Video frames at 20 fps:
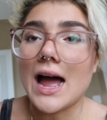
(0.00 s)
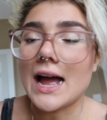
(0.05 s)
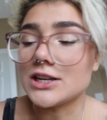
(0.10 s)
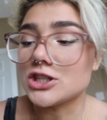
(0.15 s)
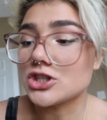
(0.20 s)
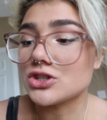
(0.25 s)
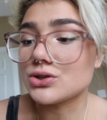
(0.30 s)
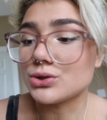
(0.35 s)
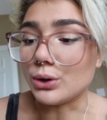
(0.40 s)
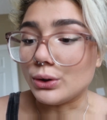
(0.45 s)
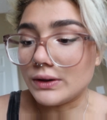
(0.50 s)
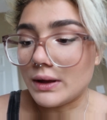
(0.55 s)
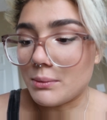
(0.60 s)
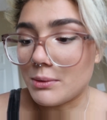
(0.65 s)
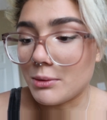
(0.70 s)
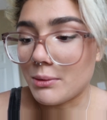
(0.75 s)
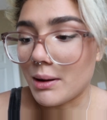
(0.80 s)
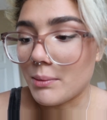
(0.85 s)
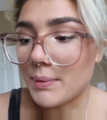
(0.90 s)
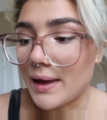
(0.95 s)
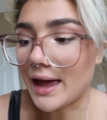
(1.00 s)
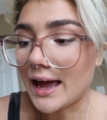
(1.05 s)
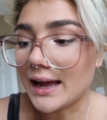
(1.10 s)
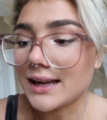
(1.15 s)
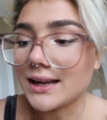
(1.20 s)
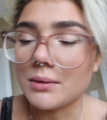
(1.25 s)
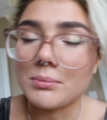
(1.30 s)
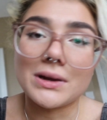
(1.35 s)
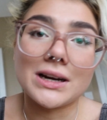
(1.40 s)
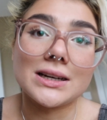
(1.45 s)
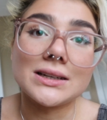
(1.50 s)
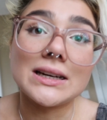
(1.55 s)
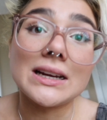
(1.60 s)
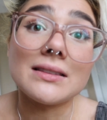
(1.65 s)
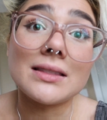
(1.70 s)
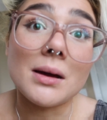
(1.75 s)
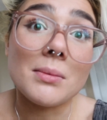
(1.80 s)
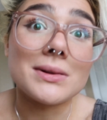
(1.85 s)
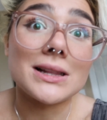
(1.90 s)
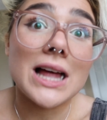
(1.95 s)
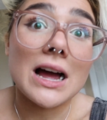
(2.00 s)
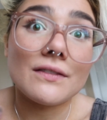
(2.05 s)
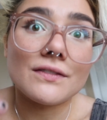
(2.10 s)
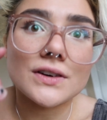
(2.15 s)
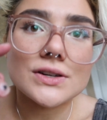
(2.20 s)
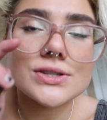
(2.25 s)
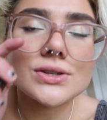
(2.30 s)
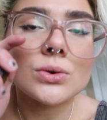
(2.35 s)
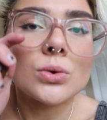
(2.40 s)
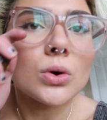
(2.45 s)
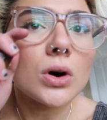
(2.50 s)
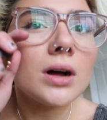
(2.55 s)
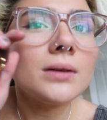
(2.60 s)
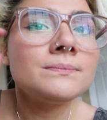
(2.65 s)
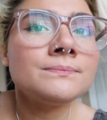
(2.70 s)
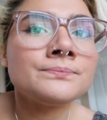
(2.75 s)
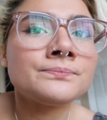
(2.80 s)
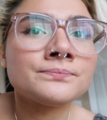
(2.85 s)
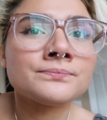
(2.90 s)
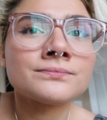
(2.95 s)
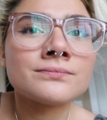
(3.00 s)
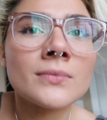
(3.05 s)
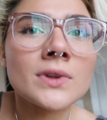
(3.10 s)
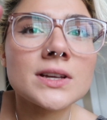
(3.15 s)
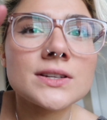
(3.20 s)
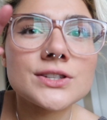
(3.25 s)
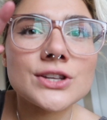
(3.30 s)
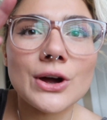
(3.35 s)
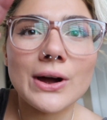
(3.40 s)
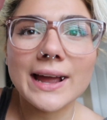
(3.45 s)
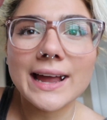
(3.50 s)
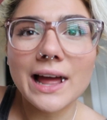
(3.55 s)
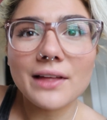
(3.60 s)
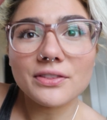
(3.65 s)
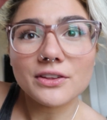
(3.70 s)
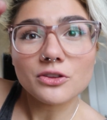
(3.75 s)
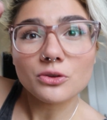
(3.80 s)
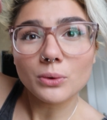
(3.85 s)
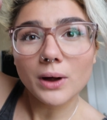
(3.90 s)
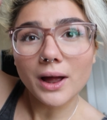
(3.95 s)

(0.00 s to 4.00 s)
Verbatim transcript: I just throw them in my bag and I'm gonna need them a lot for school. So I got this